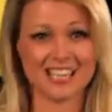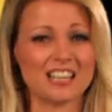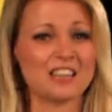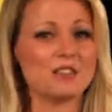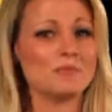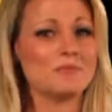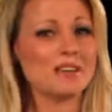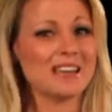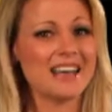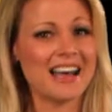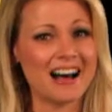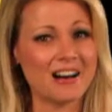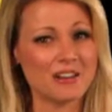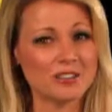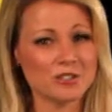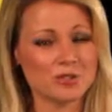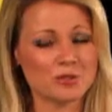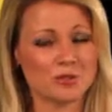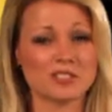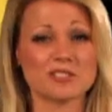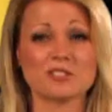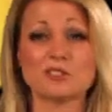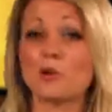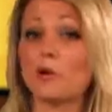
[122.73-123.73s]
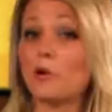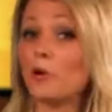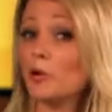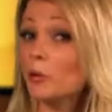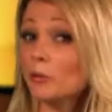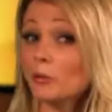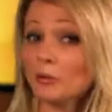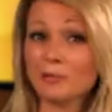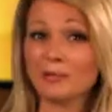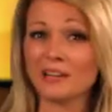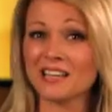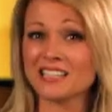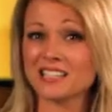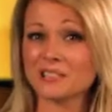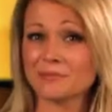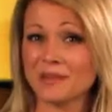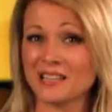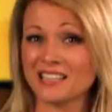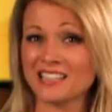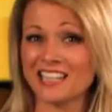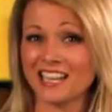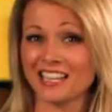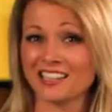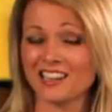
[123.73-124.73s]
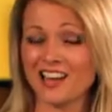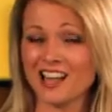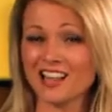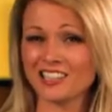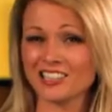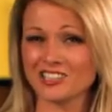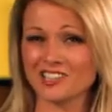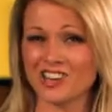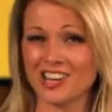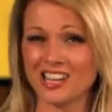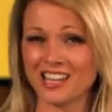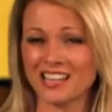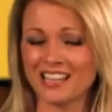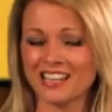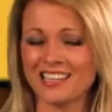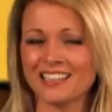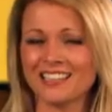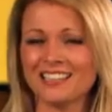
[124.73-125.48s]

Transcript: can be outsourced or replaced by technology.